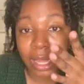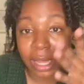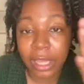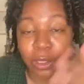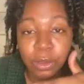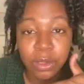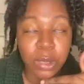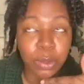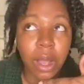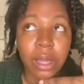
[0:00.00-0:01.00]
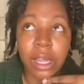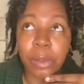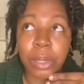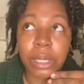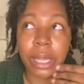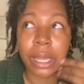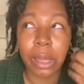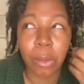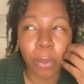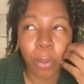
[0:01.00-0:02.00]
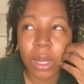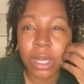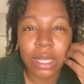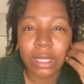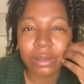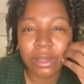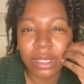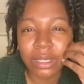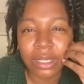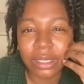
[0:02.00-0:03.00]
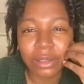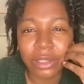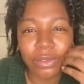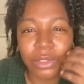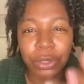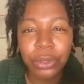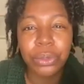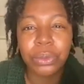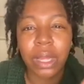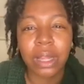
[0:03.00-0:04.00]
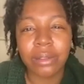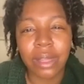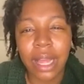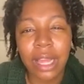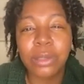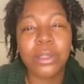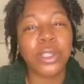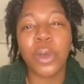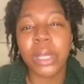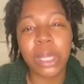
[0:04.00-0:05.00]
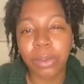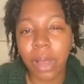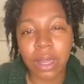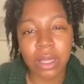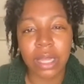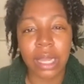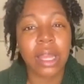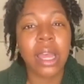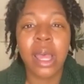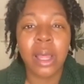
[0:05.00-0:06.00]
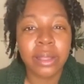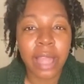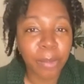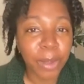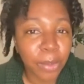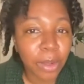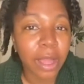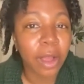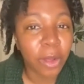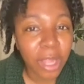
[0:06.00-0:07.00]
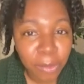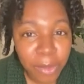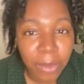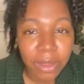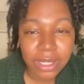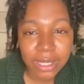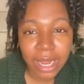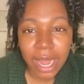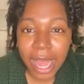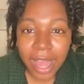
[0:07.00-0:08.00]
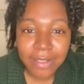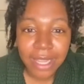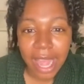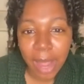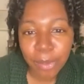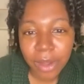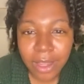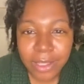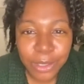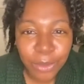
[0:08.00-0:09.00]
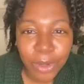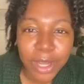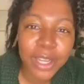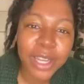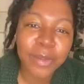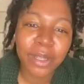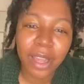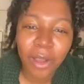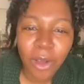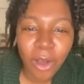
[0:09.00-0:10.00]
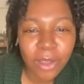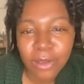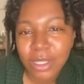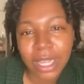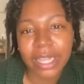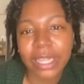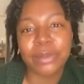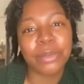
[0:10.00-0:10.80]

like I used this product, but like what it didn't do. I used so many products. Like now people are like, oh yeah, remember the St. Ives like apricot scrub and like all those like